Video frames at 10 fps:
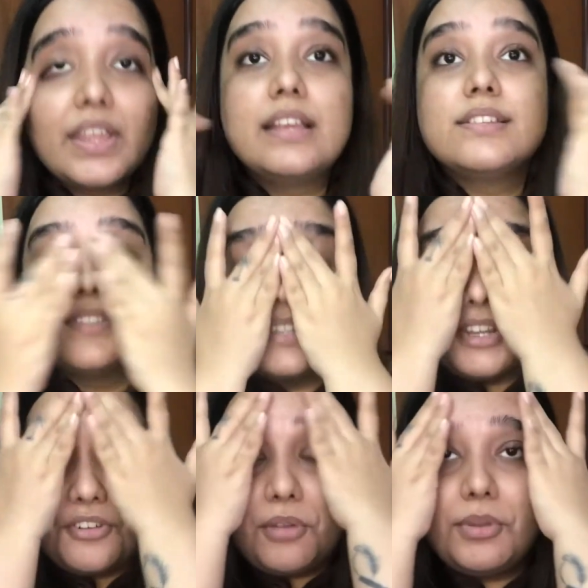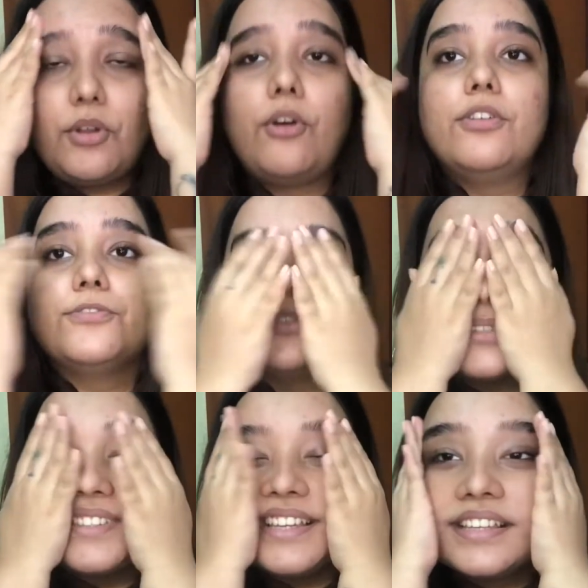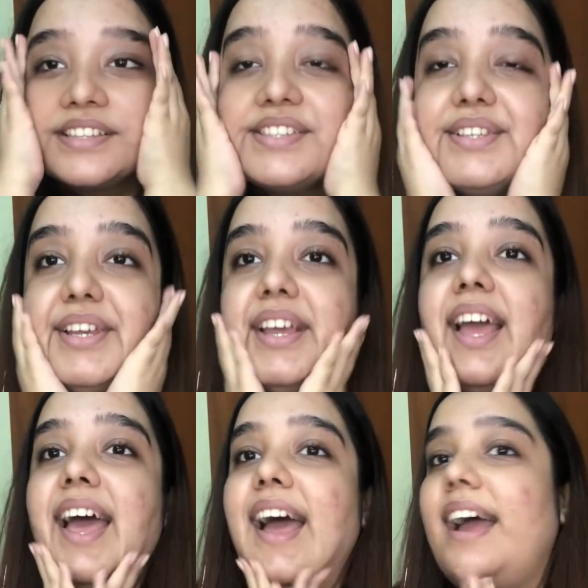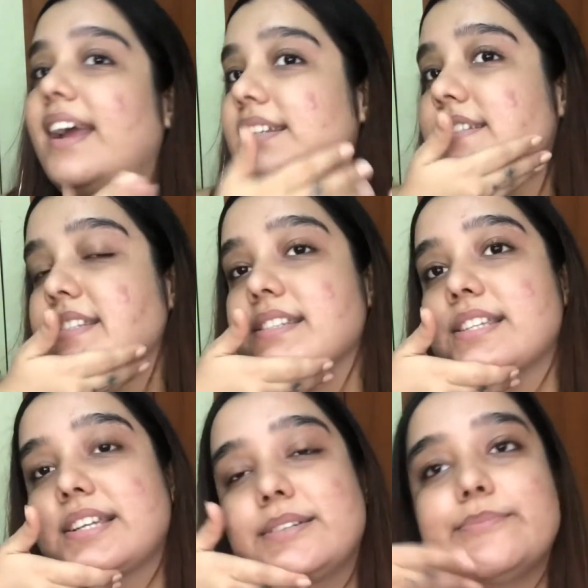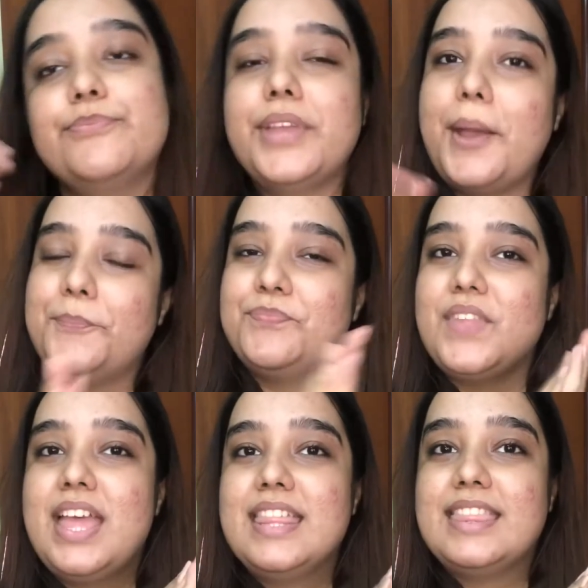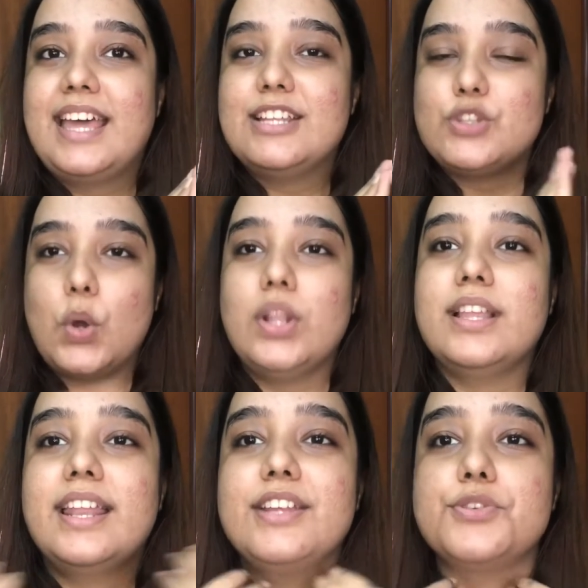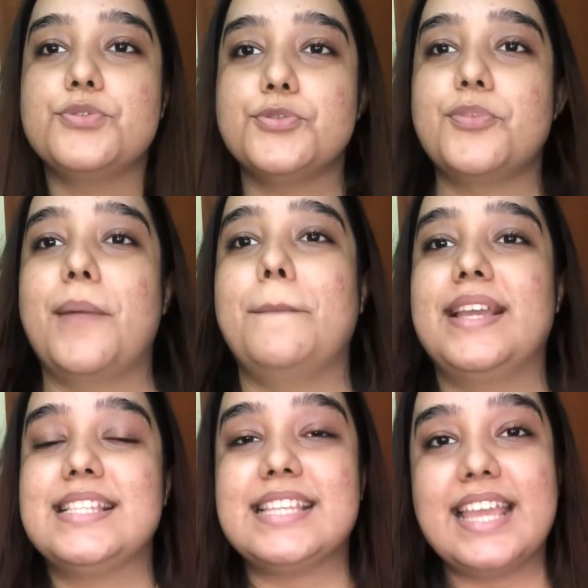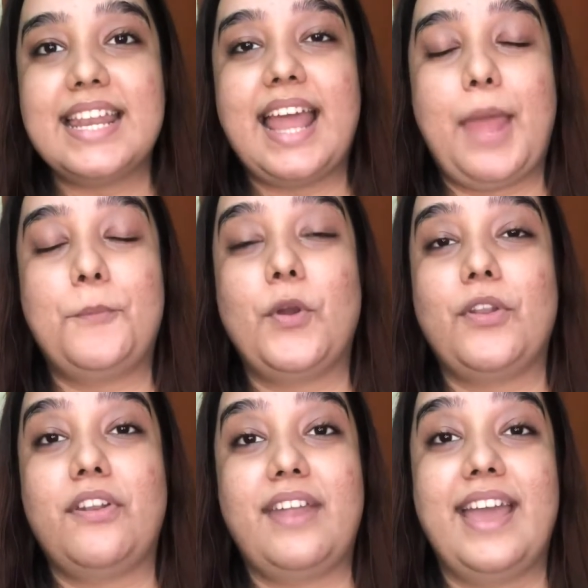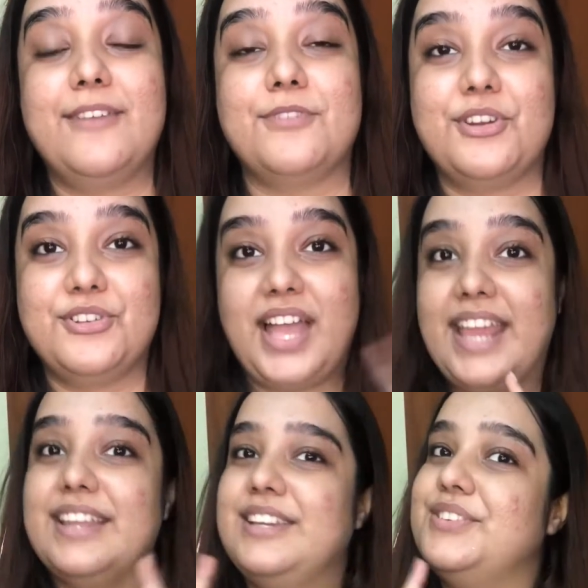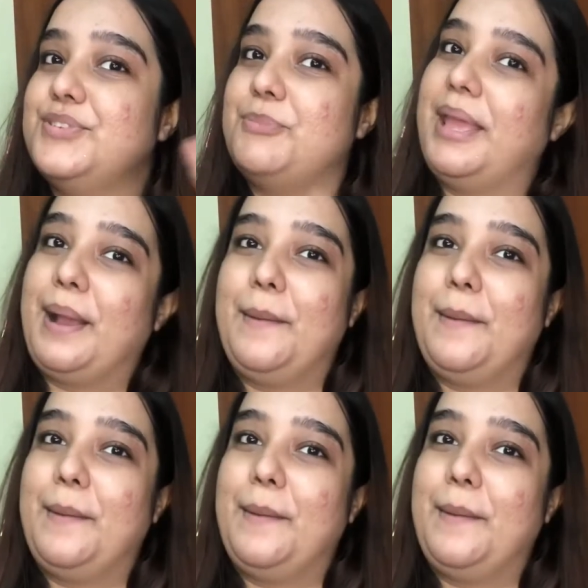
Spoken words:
serum and all of those things. And yeah, that is all that I do to prep my skin, and we're gonna dive right into makeup.